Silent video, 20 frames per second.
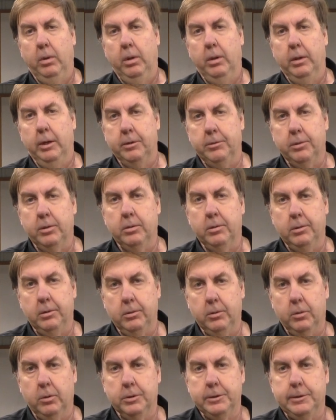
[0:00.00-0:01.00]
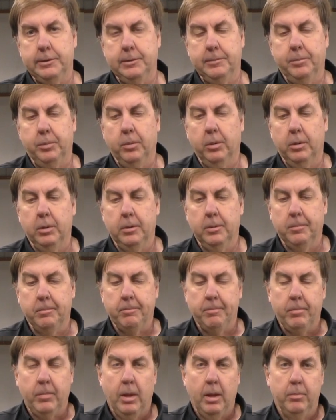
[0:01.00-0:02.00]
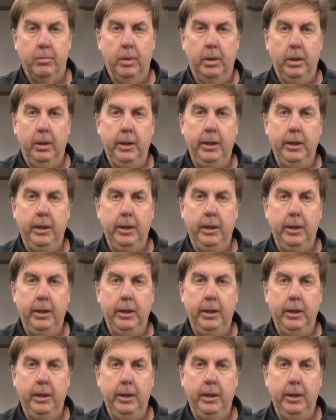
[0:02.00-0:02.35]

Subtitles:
Electrical, of course, is important, but